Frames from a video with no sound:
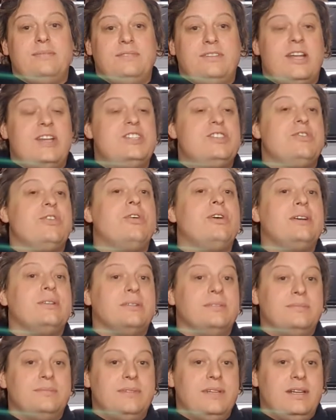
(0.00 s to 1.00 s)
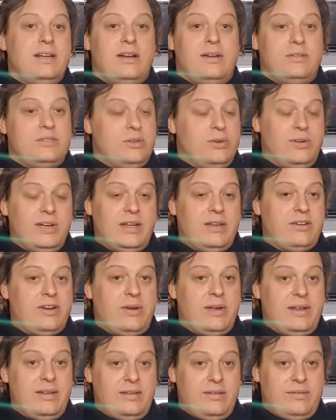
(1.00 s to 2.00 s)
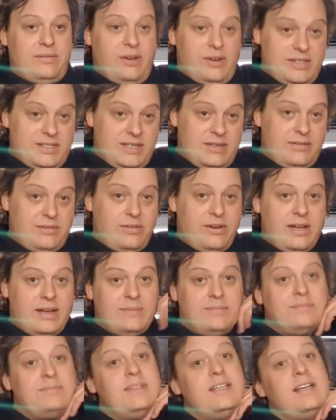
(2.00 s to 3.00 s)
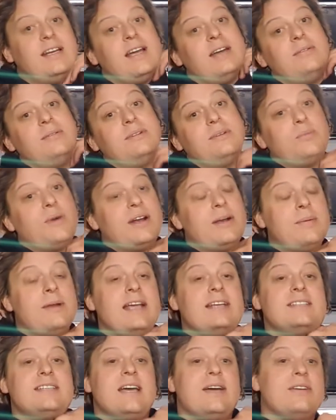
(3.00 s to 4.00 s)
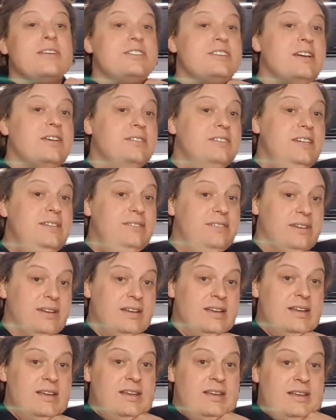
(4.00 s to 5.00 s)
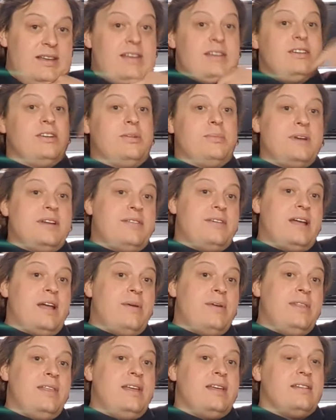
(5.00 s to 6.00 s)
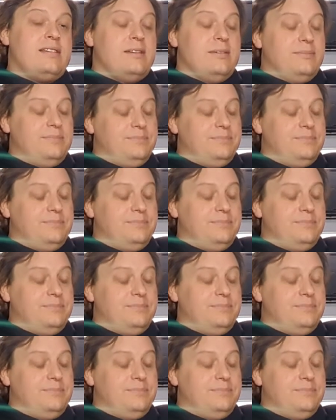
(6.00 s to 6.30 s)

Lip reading: Change your oil. I'll talk you through it. The advice is free. You know, and when I'm next down at Joseph's, come and have a go in this.